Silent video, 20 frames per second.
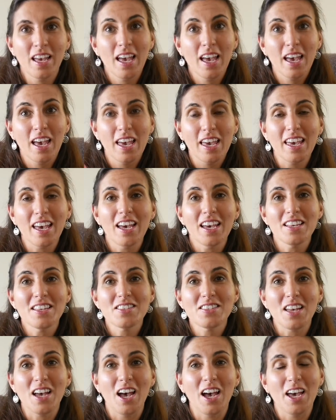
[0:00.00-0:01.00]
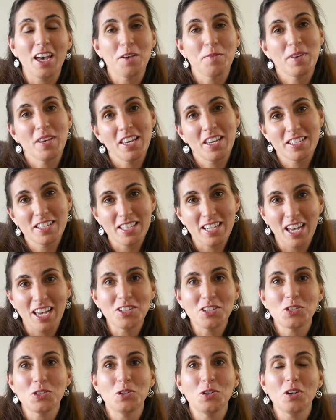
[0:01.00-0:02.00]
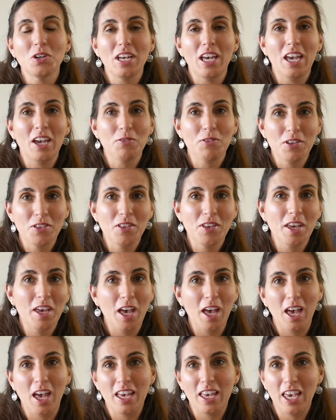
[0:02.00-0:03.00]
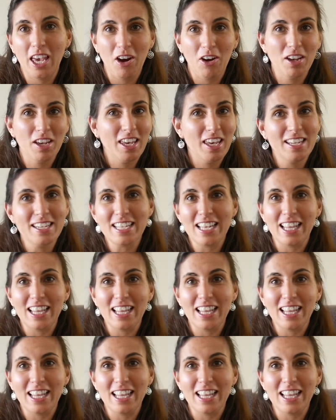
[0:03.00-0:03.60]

Hey guys, I'm here today to talk everything Kerikit